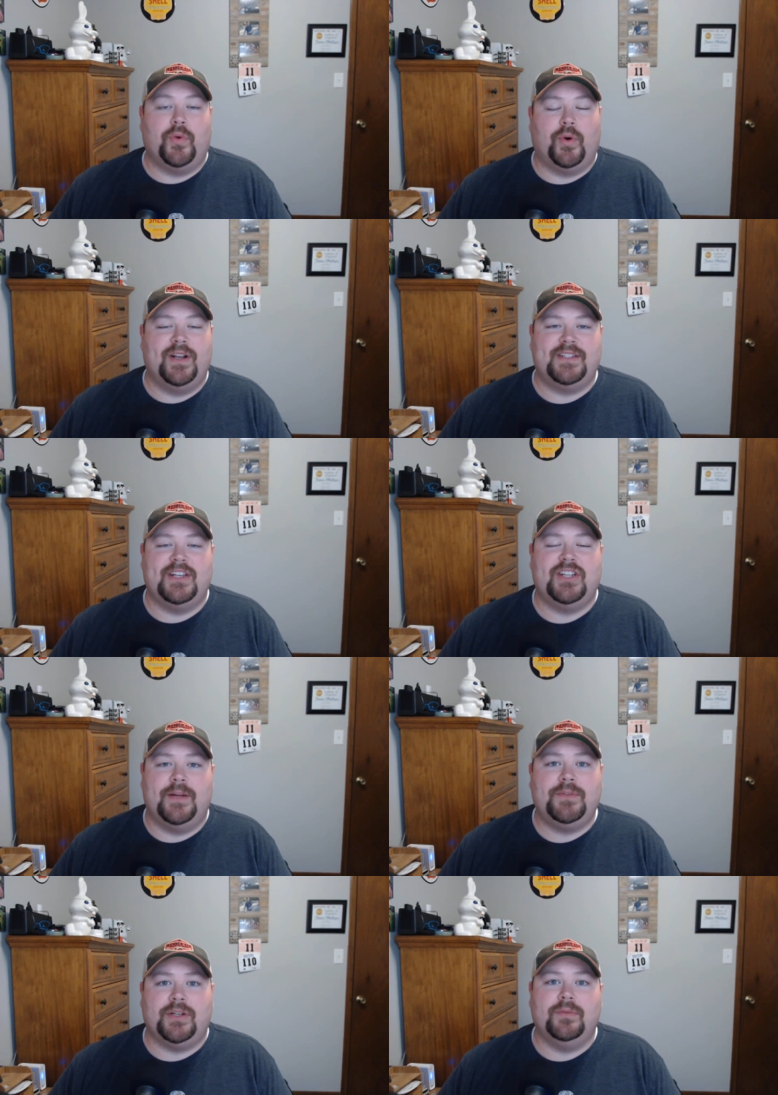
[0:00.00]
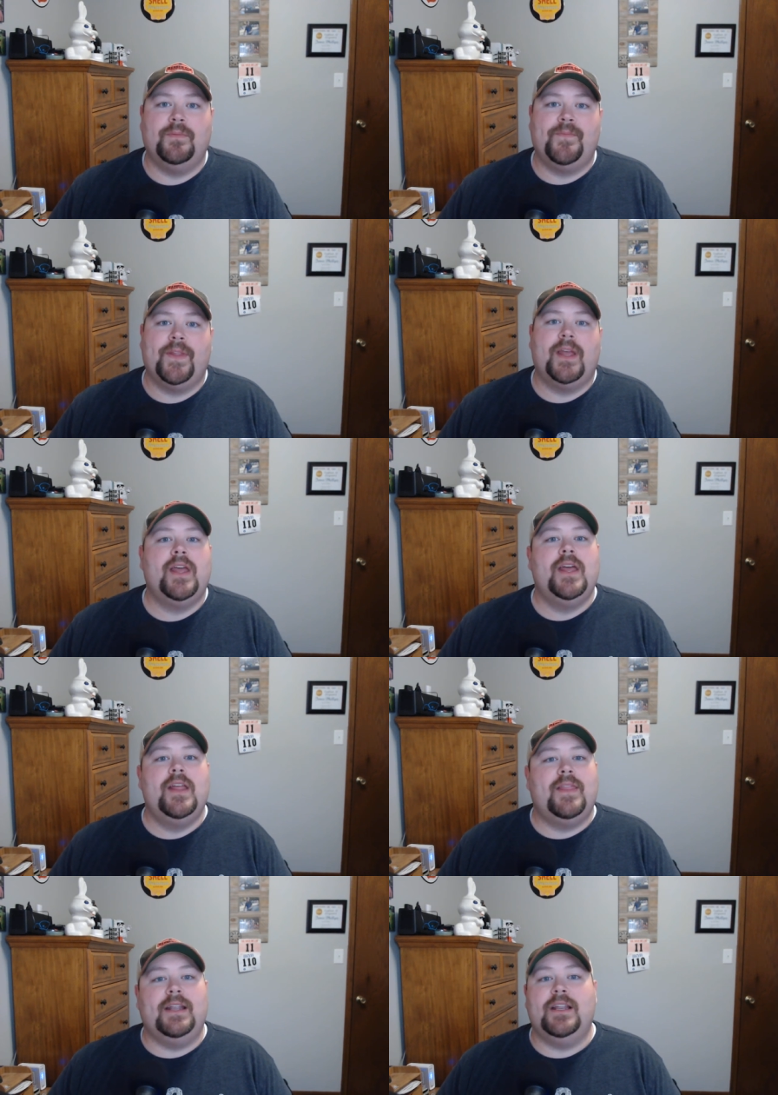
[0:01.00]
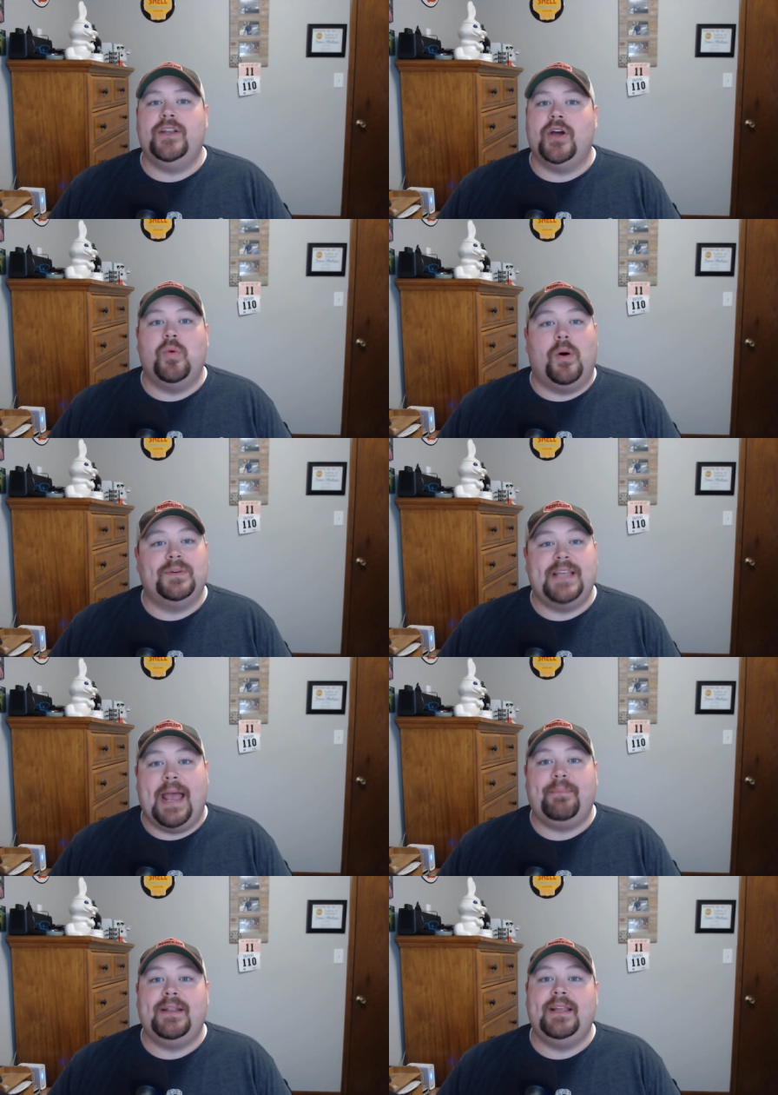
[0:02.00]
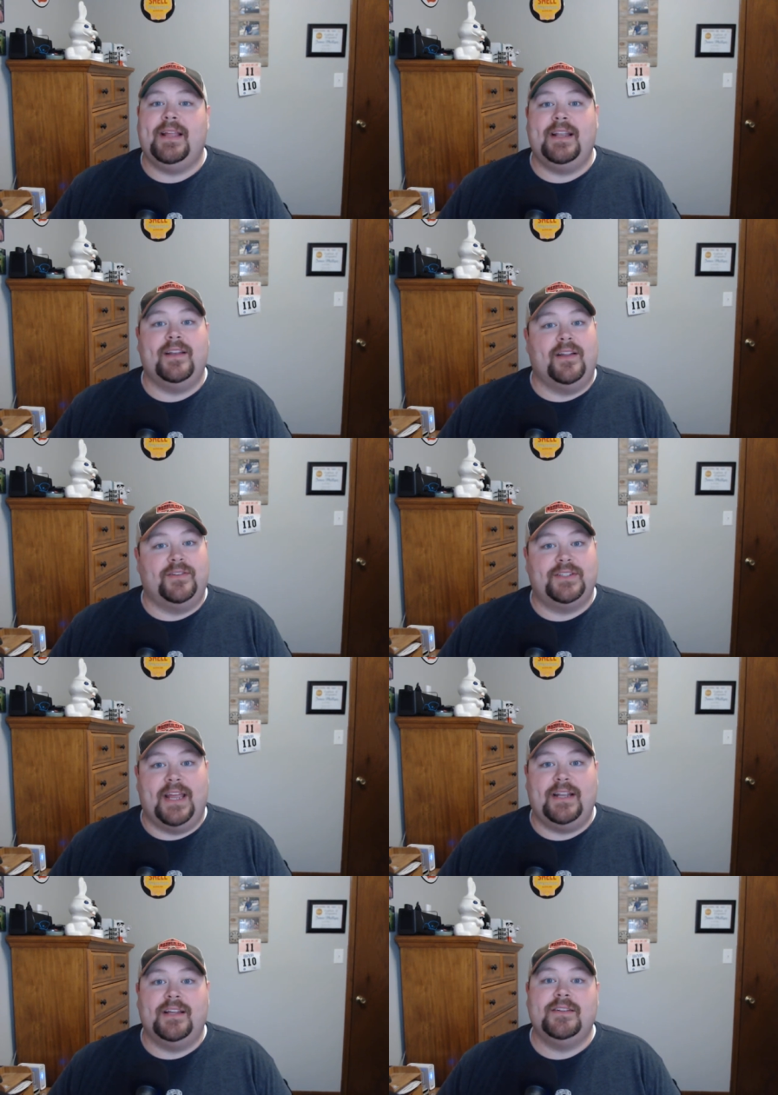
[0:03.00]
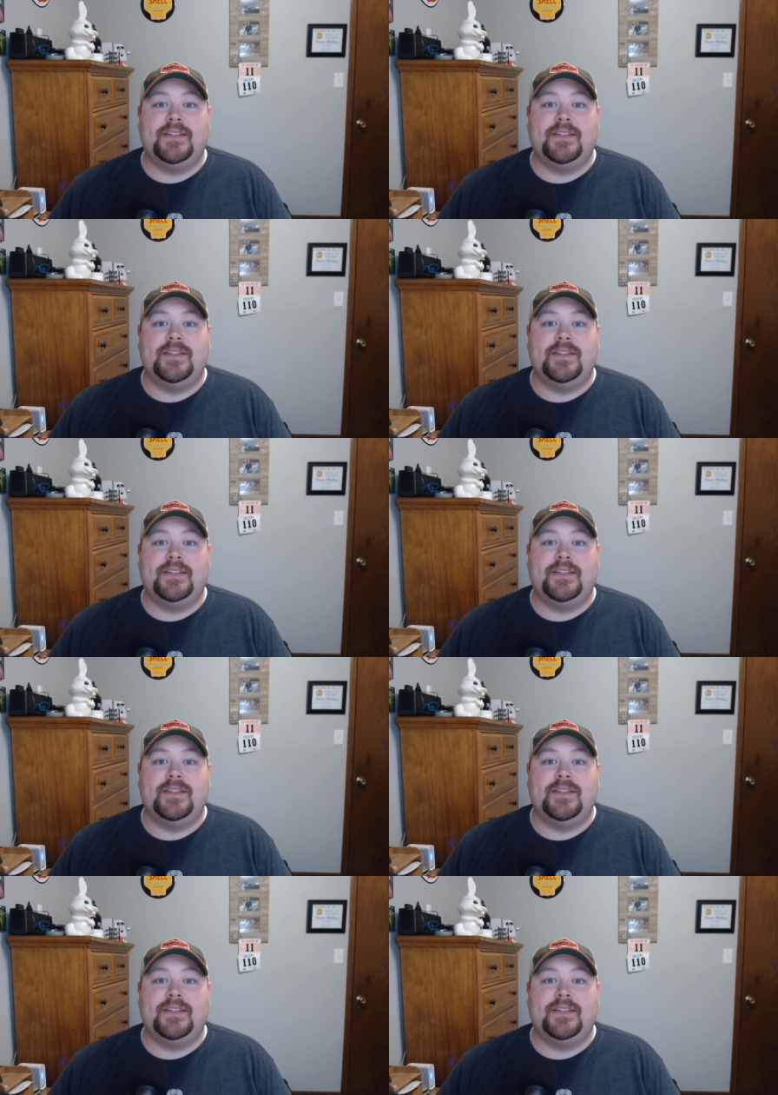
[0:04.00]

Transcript: the organization up to. They didn't know what was happening, they didn't understand it.